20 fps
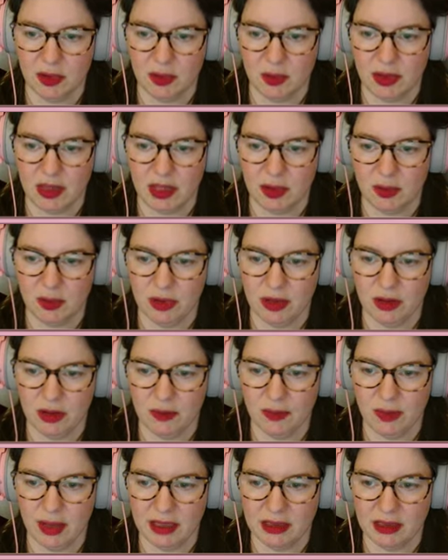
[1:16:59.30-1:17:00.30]
think would go
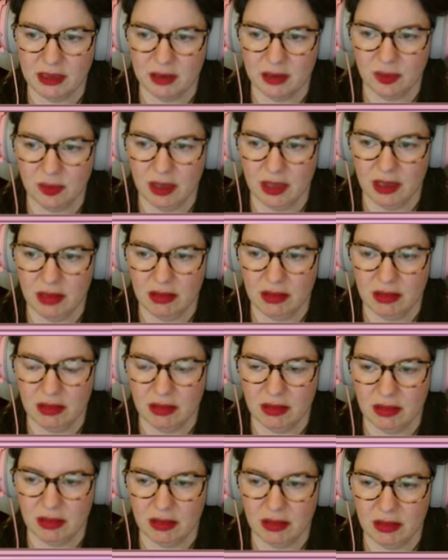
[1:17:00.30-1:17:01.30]
best with
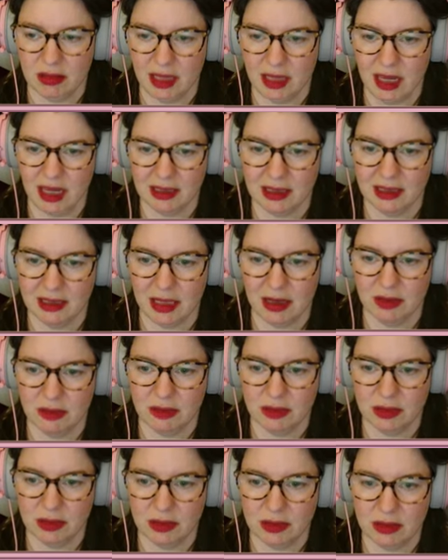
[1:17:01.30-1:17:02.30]
Cat's
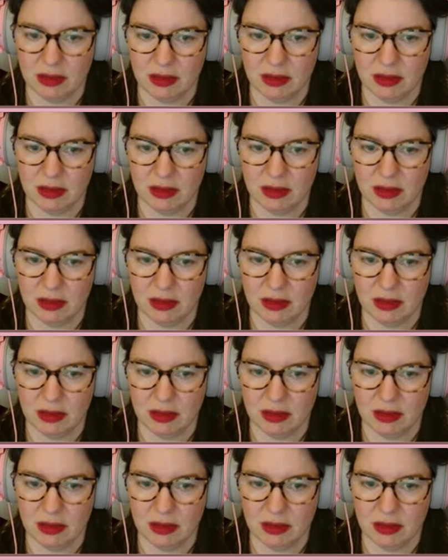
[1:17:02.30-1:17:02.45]
house?